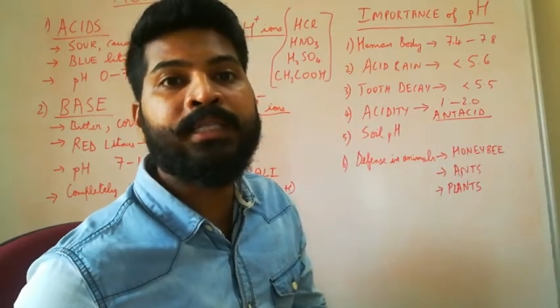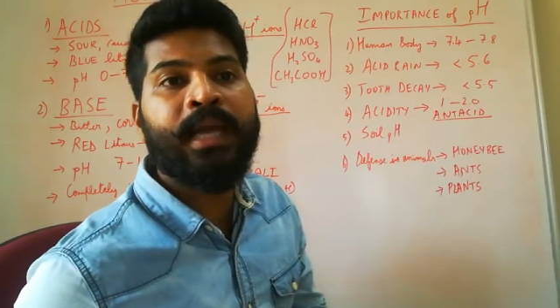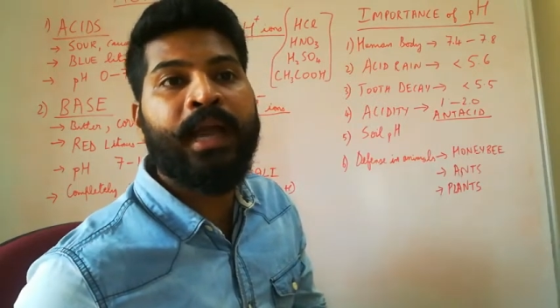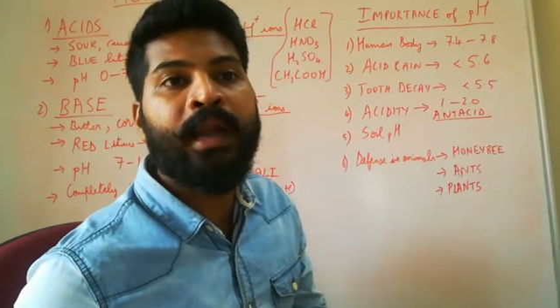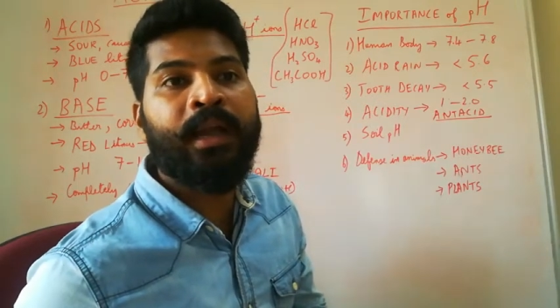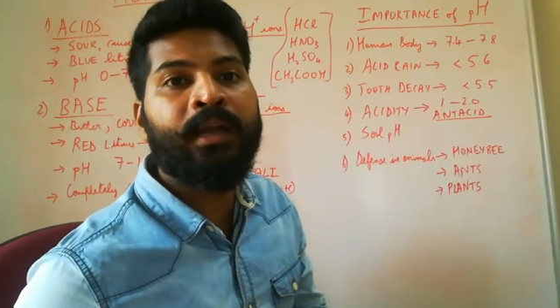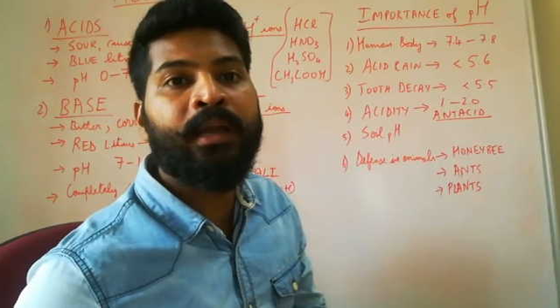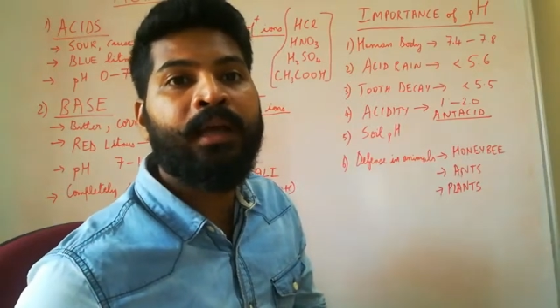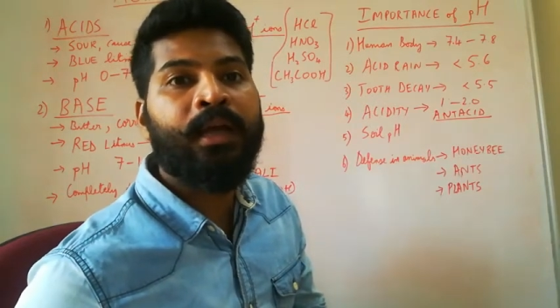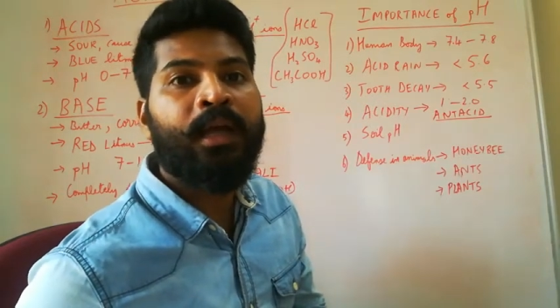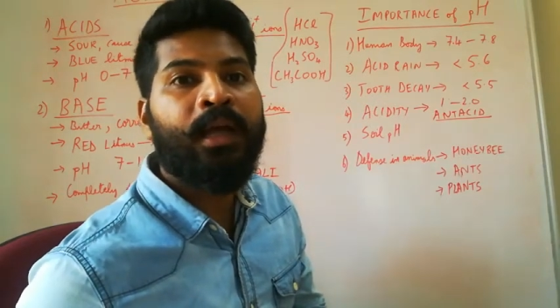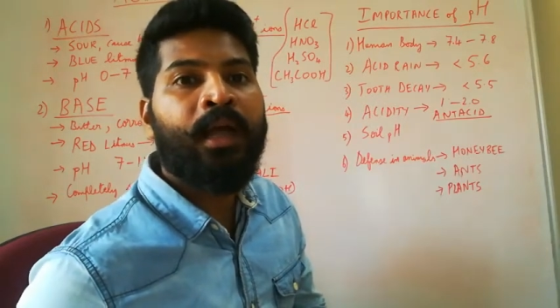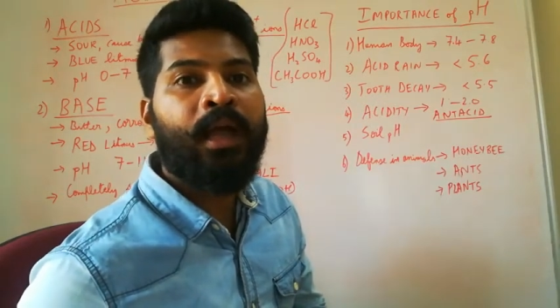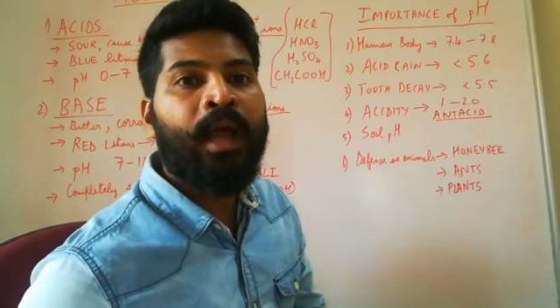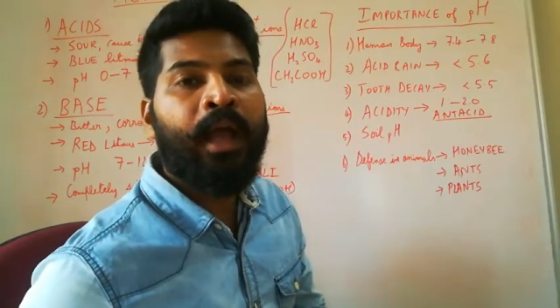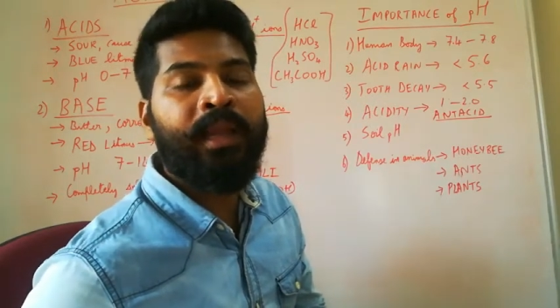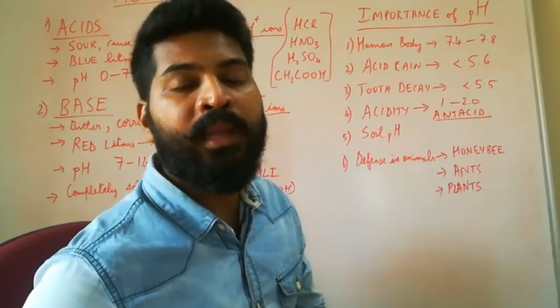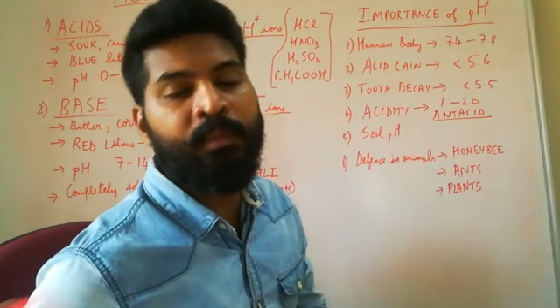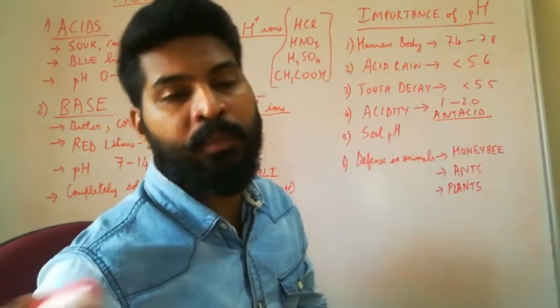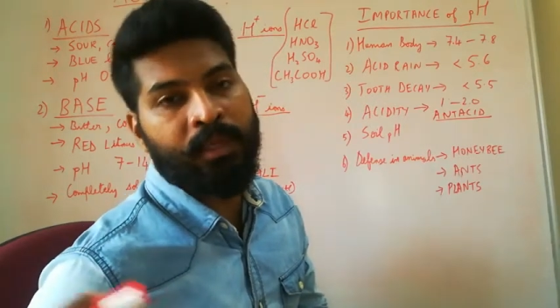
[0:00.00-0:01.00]
and
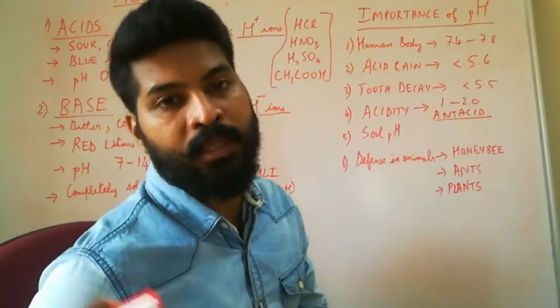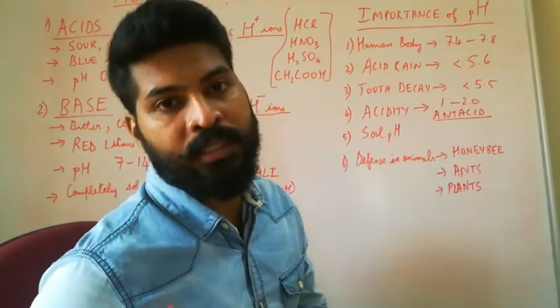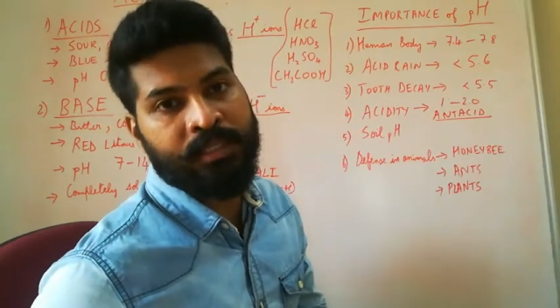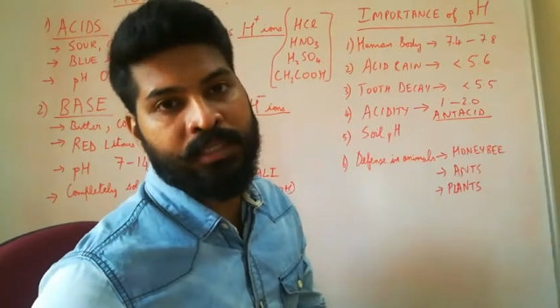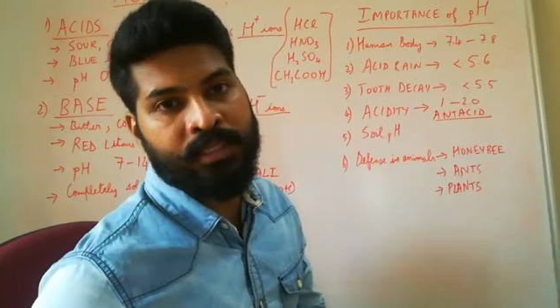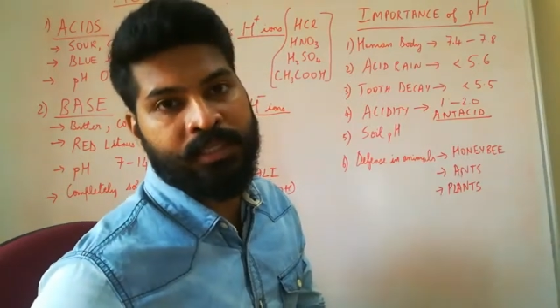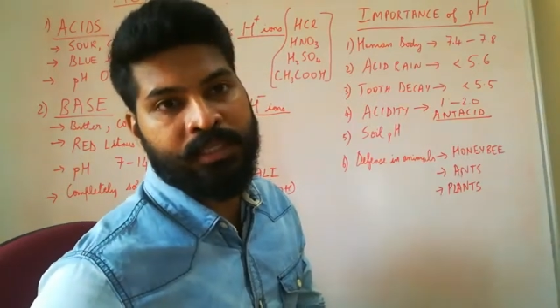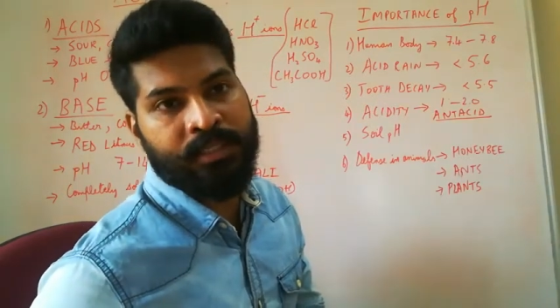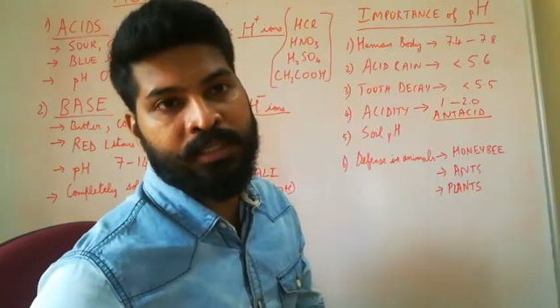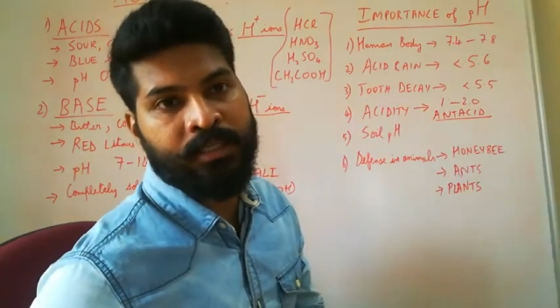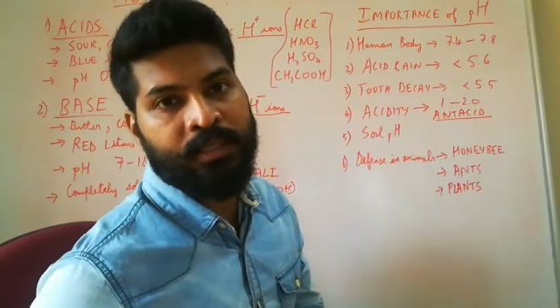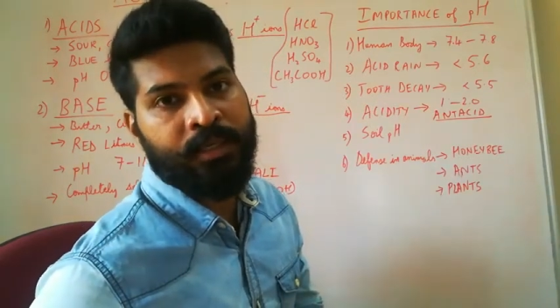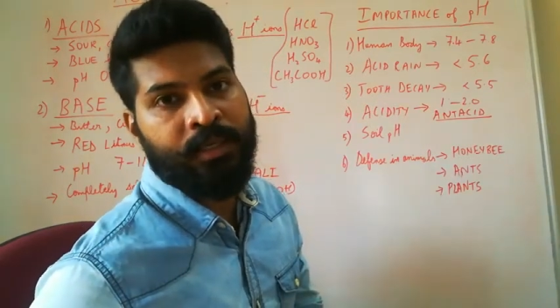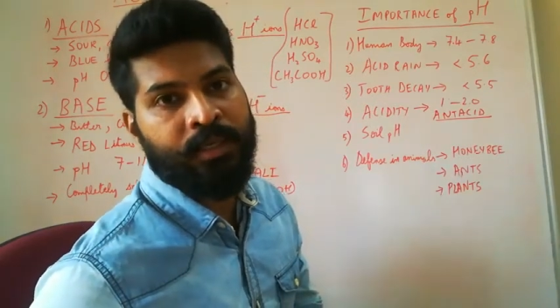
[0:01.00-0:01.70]
animals.